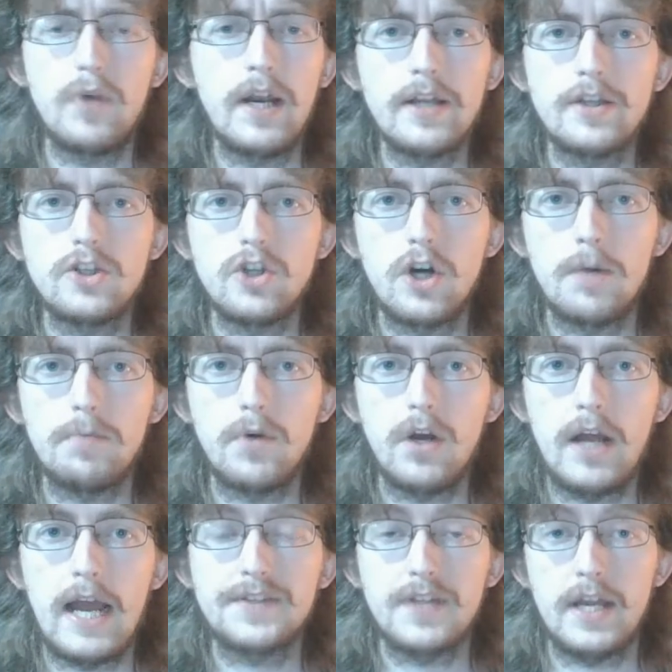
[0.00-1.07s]
brilliant job
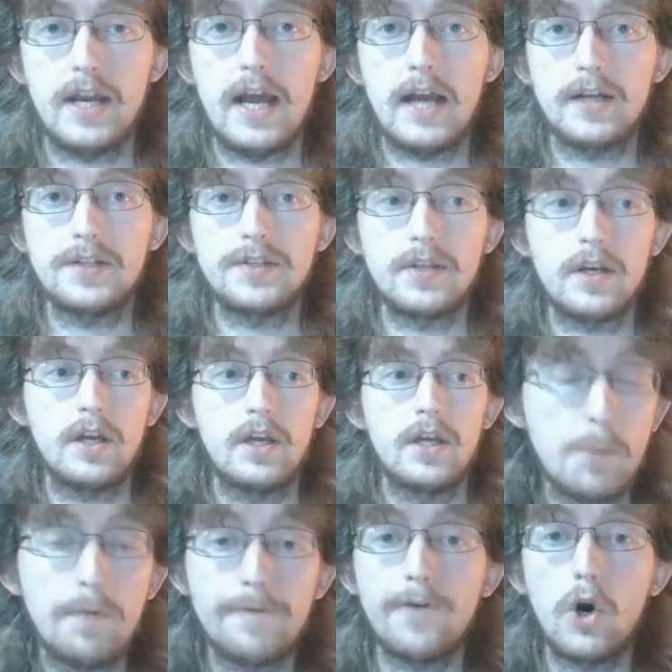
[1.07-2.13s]
as an actor
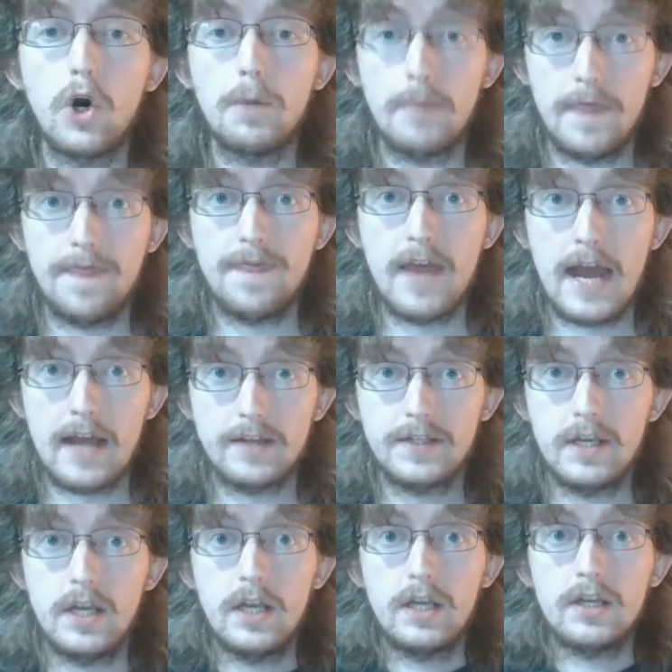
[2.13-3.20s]
to perform in
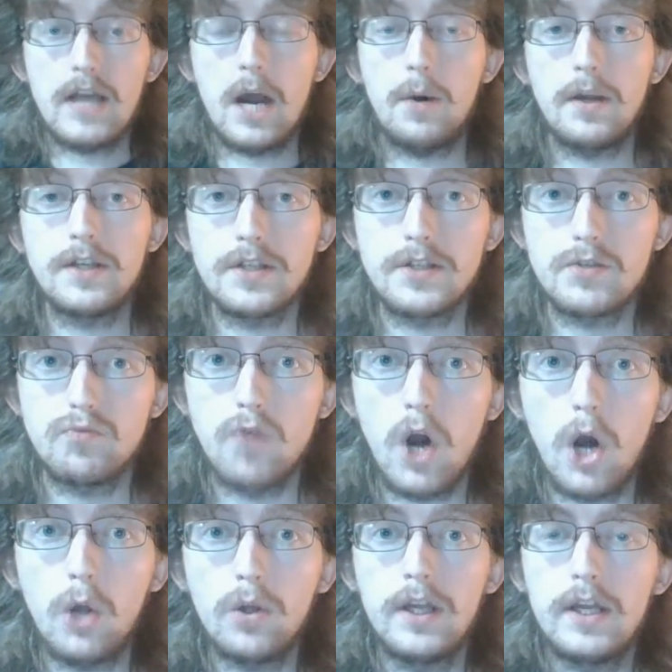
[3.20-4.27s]
that character's
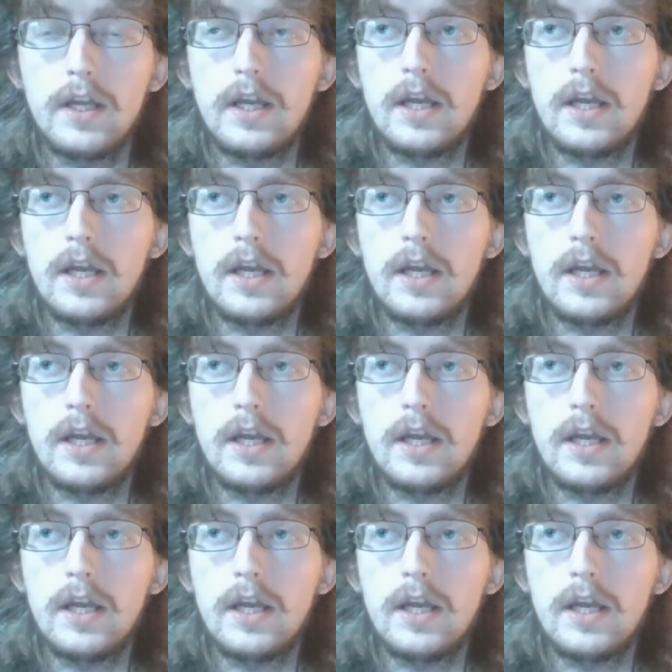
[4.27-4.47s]
role,